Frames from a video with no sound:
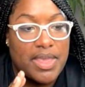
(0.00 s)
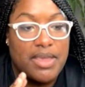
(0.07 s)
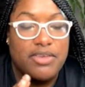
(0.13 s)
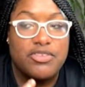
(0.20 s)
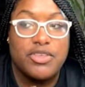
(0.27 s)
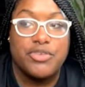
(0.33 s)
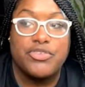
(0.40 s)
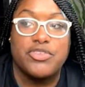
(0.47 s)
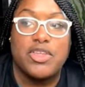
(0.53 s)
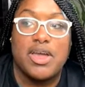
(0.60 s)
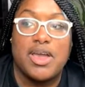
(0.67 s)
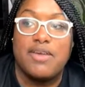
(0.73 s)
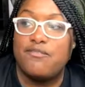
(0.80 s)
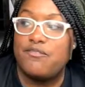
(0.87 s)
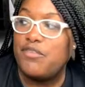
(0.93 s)
So
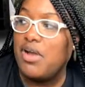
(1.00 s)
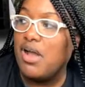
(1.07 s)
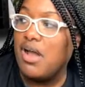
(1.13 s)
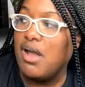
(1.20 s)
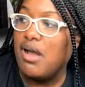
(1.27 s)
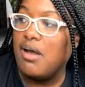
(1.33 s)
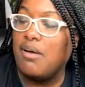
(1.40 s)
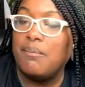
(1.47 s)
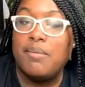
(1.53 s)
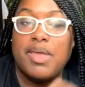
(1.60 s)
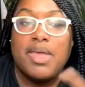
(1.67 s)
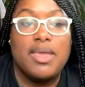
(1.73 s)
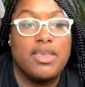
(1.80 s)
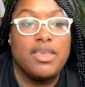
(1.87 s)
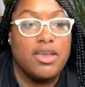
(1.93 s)
start from
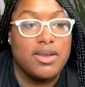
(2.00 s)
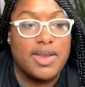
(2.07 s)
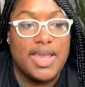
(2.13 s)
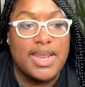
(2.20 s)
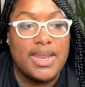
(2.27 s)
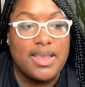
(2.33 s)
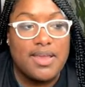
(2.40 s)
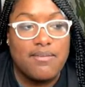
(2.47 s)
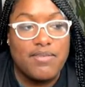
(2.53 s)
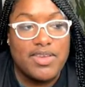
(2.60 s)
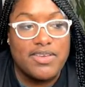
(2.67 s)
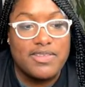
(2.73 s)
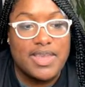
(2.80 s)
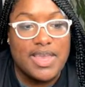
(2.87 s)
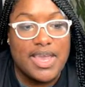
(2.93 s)
your data
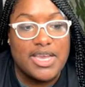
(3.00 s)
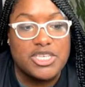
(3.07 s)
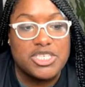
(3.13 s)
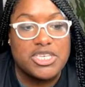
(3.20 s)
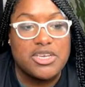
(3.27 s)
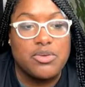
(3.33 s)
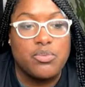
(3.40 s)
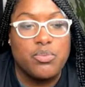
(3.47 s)
investigation.